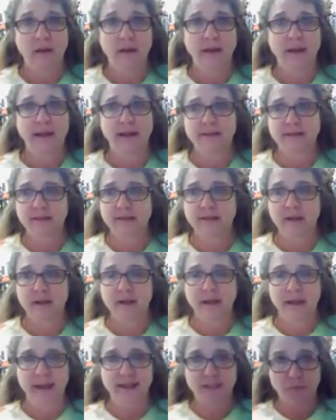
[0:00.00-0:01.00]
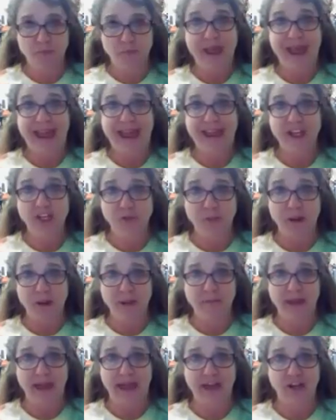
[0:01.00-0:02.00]
It's page by
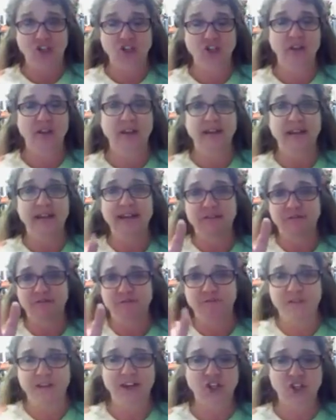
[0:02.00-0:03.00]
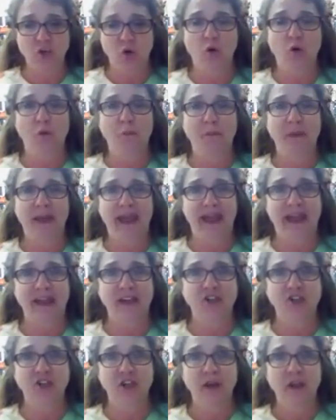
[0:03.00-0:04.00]
page, so they need to finish a whole
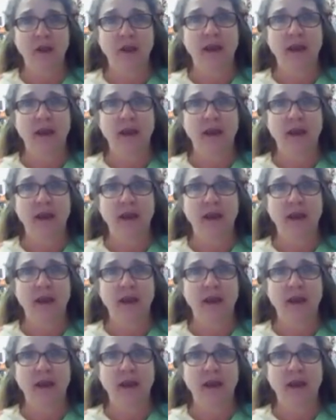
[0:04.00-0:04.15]
page,